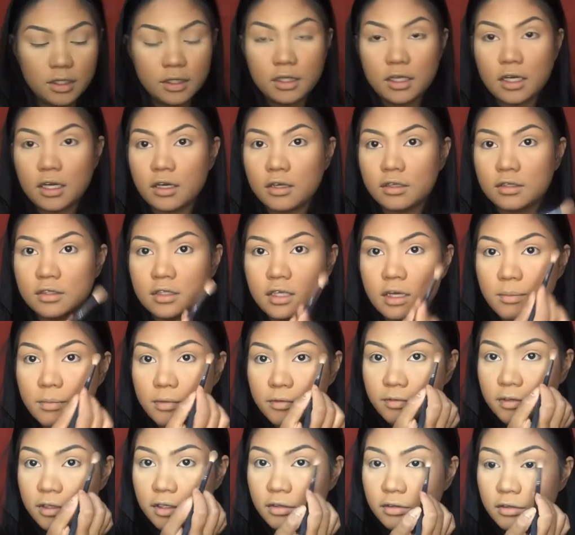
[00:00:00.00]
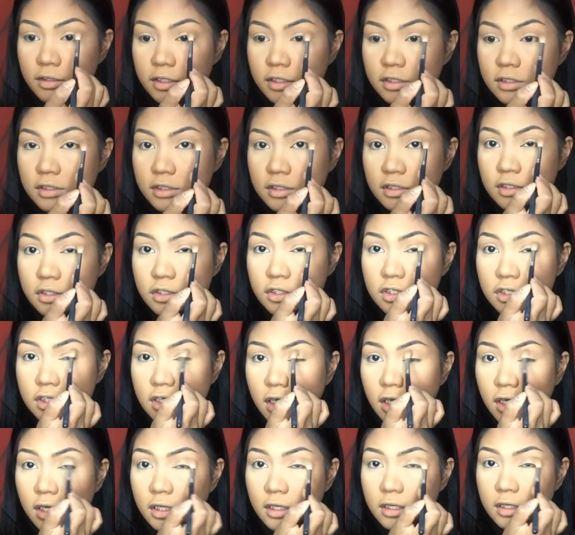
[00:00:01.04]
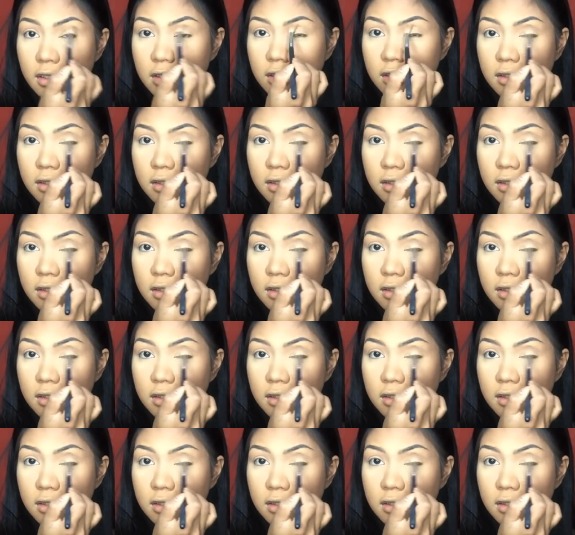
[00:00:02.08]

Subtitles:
bring that on top of the crease shade.